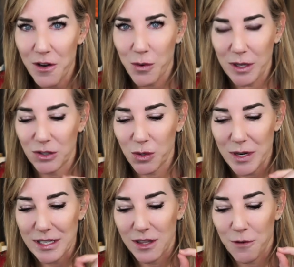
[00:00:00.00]
quick
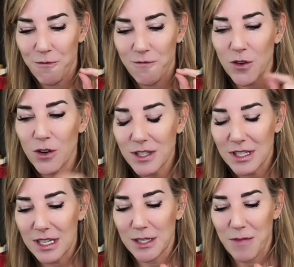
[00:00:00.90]
stories. And the first
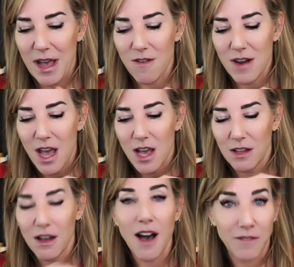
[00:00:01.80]
is about
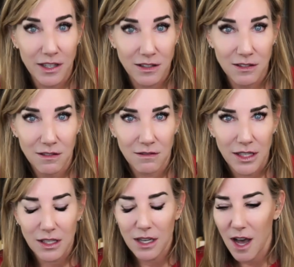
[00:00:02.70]
confidence,
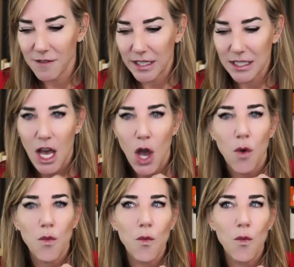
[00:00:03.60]
right? The confidence.